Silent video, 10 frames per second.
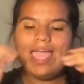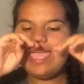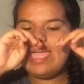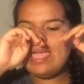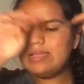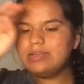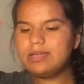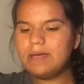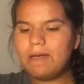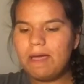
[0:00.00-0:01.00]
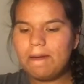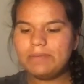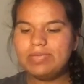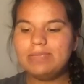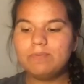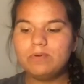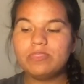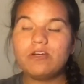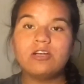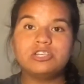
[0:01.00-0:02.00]
and people
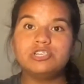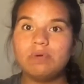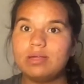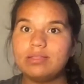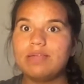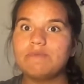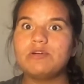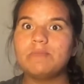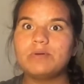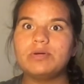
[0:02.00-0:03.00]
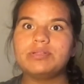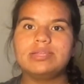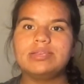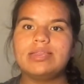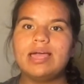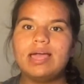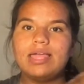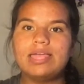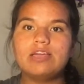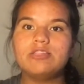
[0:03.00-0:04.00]
thought she was a real person,
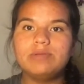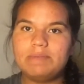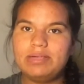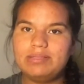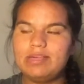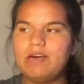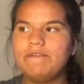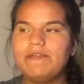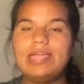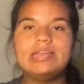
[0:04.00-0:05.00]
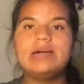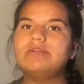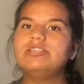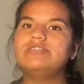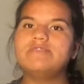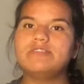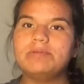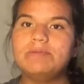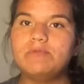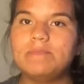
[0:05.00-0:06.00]
including myself and a bunch of other
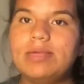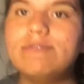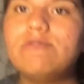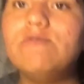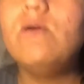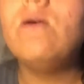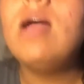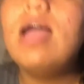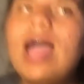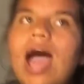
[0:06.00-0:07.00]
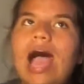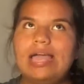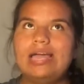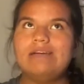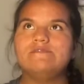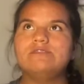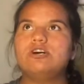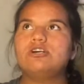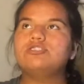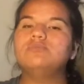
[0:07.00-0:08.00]
people in my school. I have
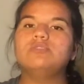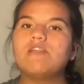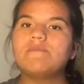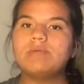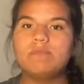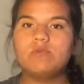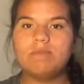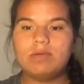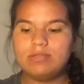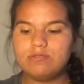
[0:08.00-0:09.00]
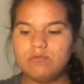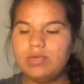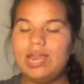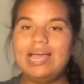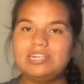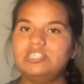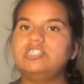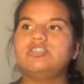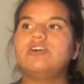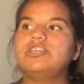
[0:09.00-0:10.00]
talked to a lot of people in my school that
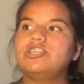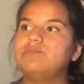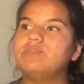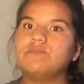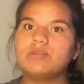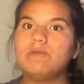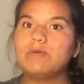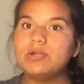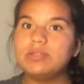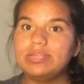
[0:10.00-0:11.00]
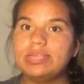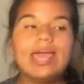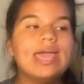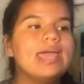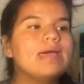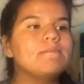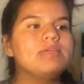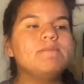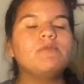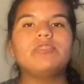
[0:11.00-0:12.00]
actually thought that she was a real person.
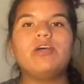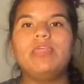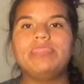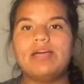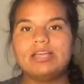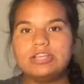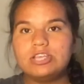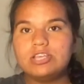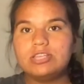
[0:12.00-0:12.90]
People thought that